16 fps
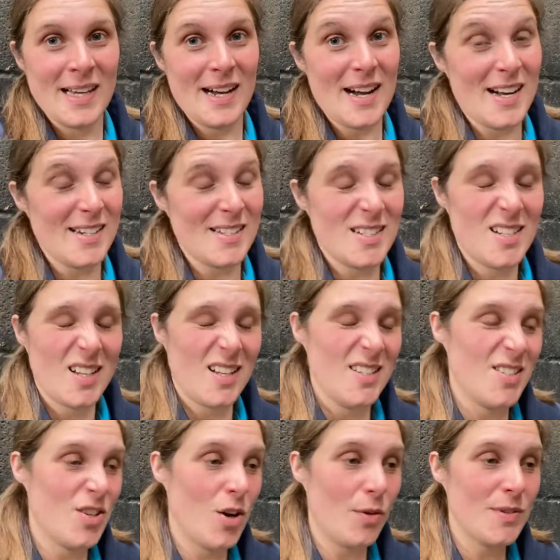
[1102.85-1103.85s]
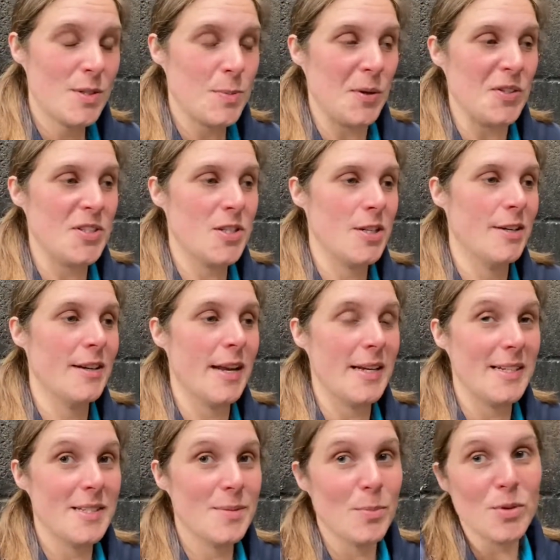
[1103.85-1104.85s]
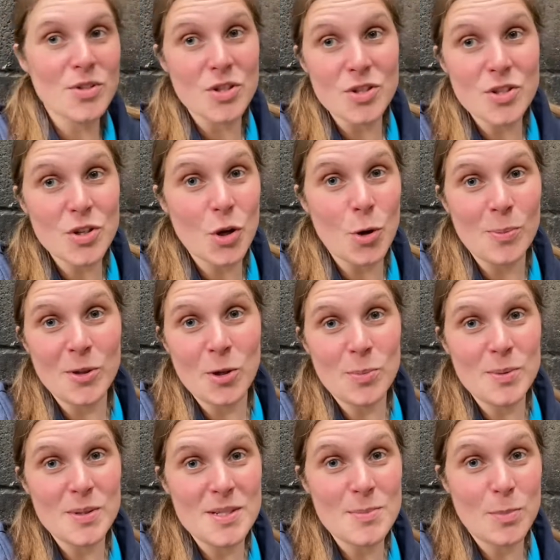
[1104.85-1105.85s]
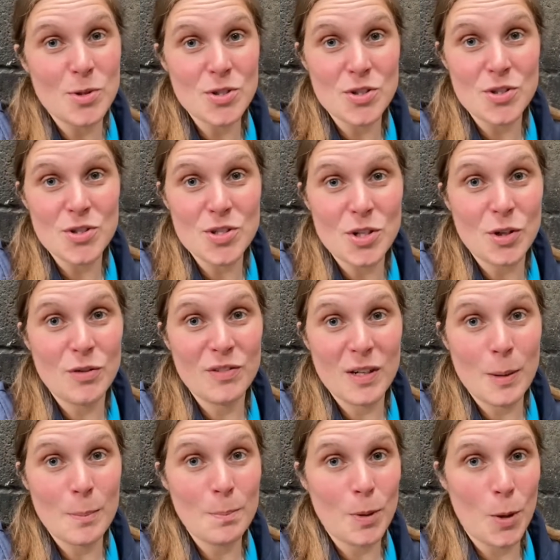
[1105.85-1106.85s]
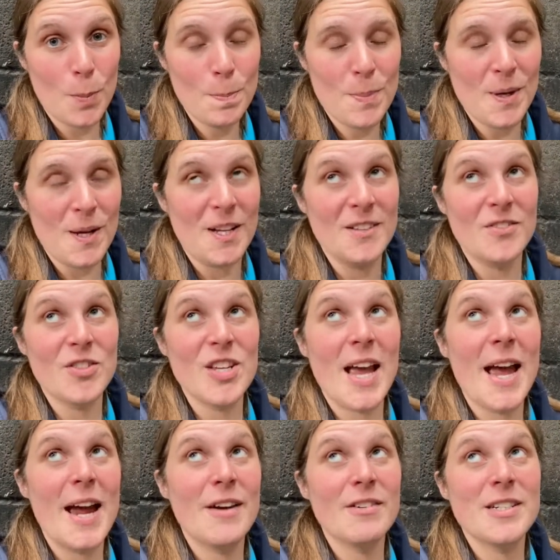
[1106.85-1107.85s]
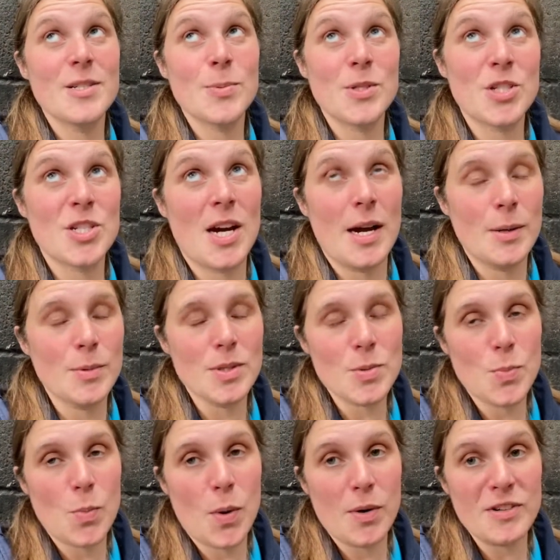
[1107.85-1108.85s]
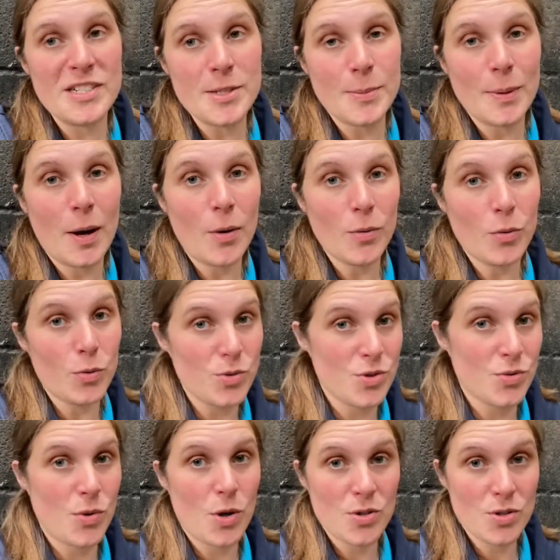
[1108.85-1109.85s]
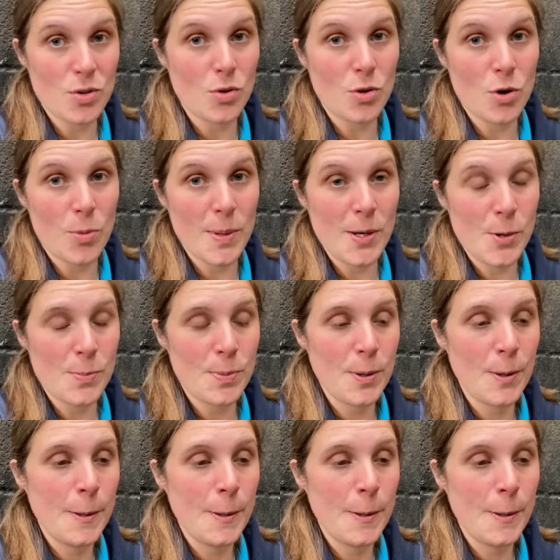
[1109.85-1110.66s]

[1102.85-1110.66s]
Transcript: And he's not responding, and his muscles are coming up. His muscles are lovely and plump, and the areas which I was worried about, those are also coming up.